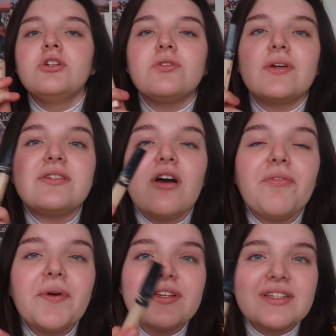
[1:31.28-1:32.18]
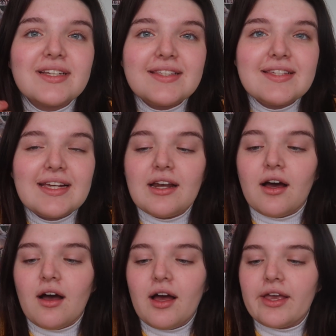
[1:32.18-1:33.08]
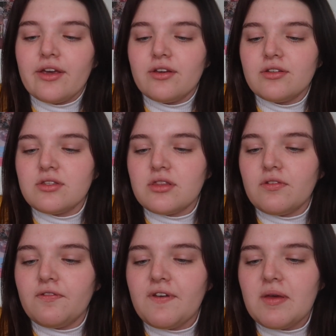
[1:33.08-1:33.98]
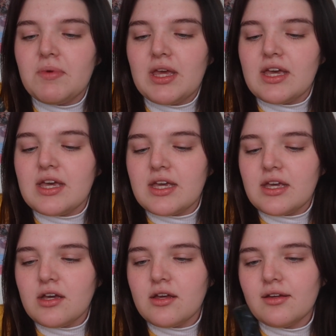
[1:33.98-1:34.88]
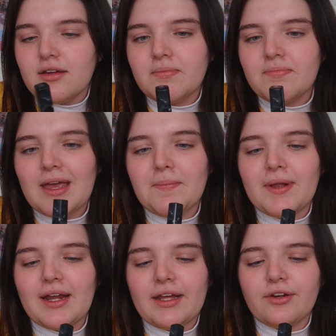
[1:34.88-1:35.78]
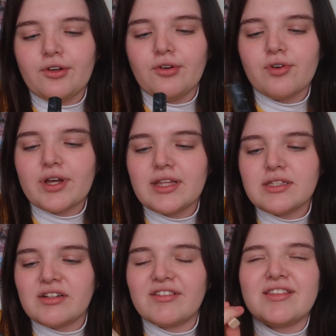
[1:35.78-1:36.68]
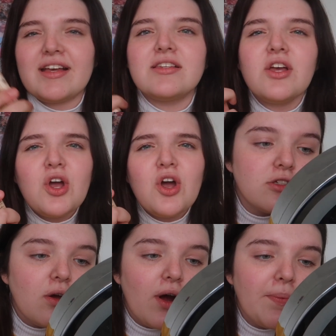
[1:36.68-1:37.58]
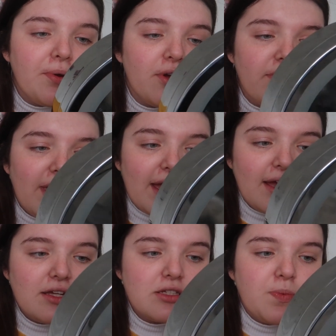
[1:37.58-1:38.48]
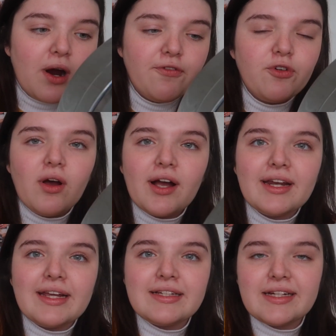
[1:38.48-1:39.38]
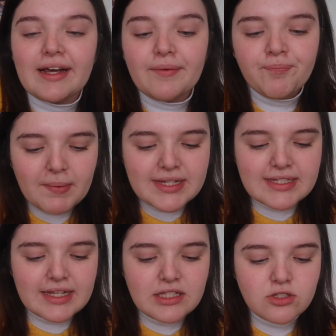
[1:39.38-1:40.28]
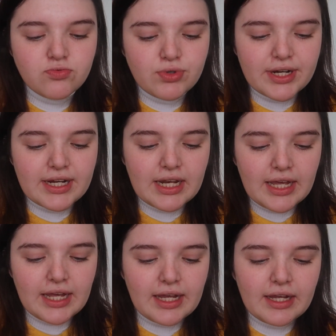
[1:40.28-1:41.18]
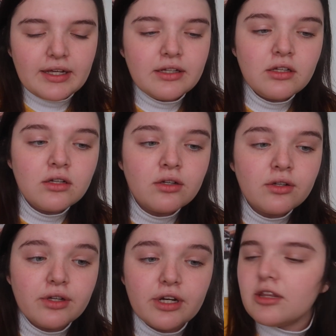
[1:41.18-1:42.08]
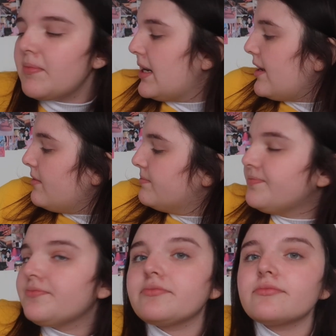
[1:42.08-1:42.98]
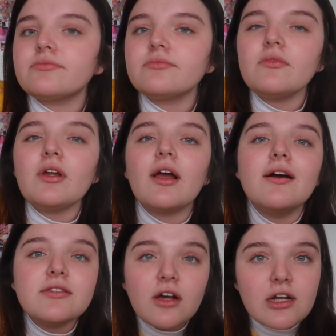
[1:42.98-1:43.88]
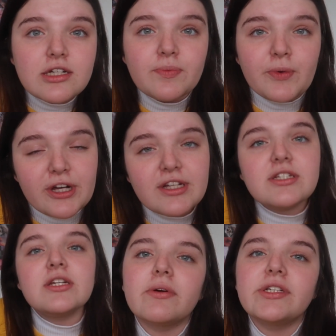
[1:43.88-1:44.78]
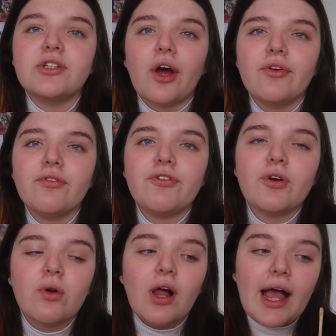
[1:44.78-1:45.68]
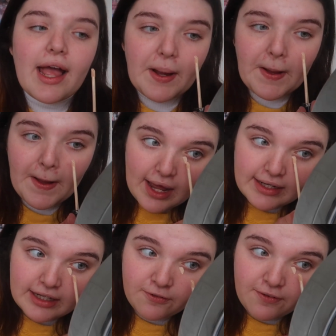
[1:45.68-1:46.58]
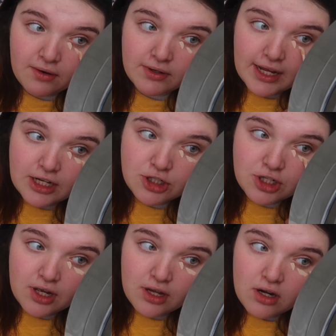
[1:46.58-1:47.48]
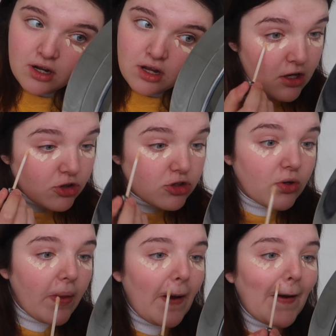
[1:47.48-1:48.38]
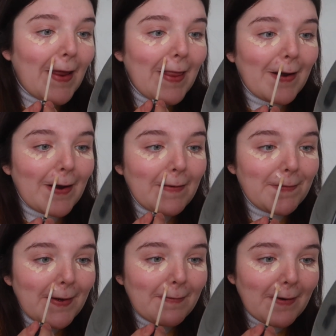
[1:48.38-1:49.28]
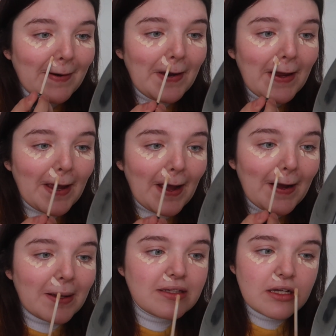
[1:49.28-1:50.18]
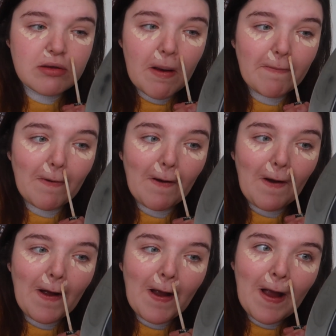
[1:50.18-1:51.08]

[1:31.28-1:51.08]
So I start off by using concealer. I use the Fit Me Maybelline New York in 06. So I put this where I feel like I need it. My skin's really good at the minute touching wood so I don't feel like I need foundation just dot that on and I'm gonna put it around here because that's where I've got